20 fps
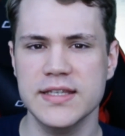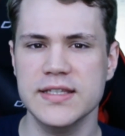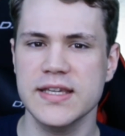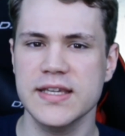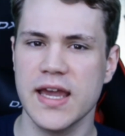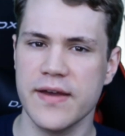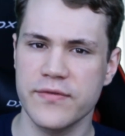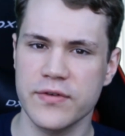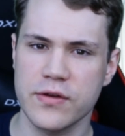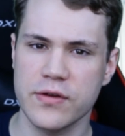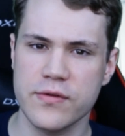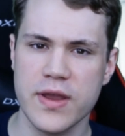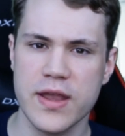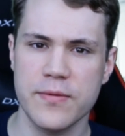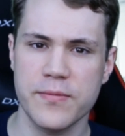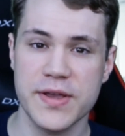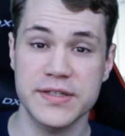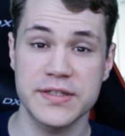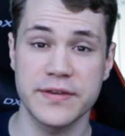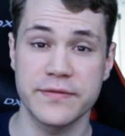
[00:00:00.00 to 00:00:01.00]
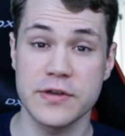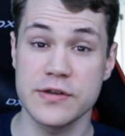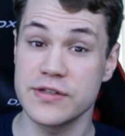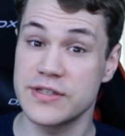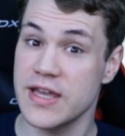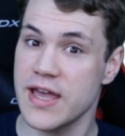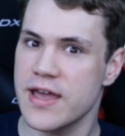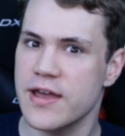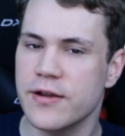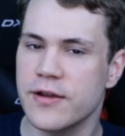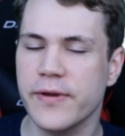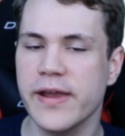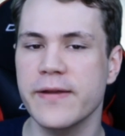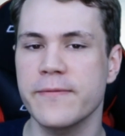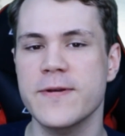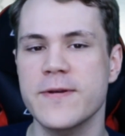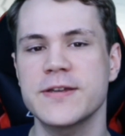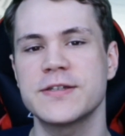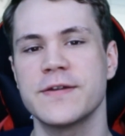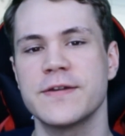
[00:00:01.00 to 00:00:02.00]
Have a great rest of your day, a great
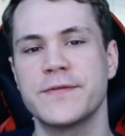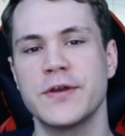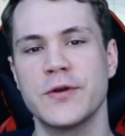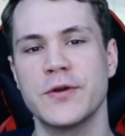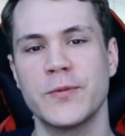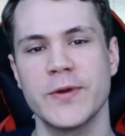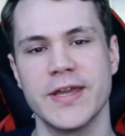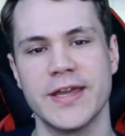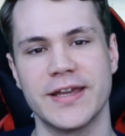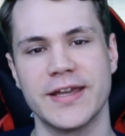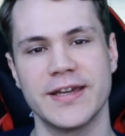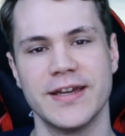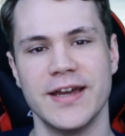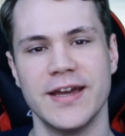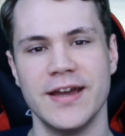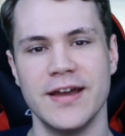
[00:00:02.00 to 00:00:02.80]
rest of your week.